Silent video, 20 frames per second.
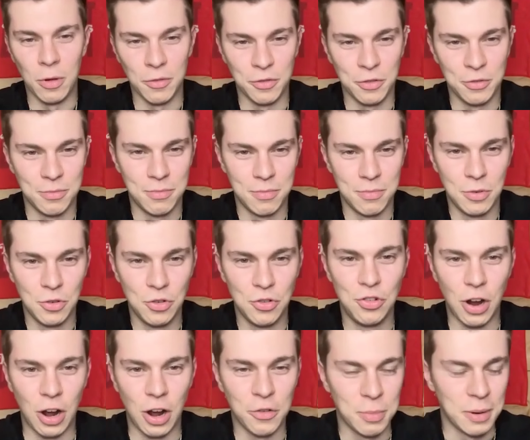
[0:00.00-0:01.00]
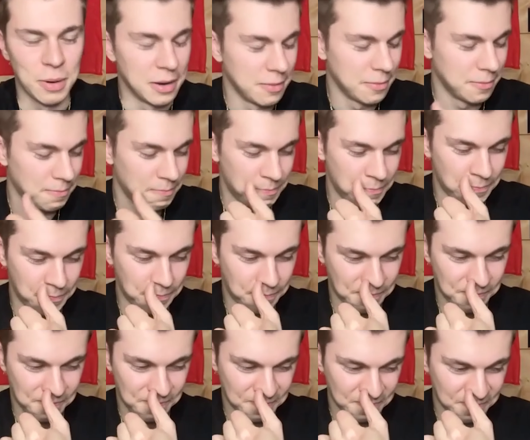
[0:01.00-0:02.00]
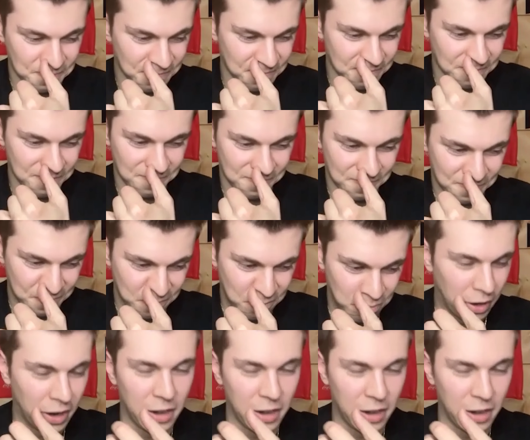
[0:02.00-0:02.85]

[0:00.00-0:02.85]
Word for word: of I, I, judgment. Listen, the whole world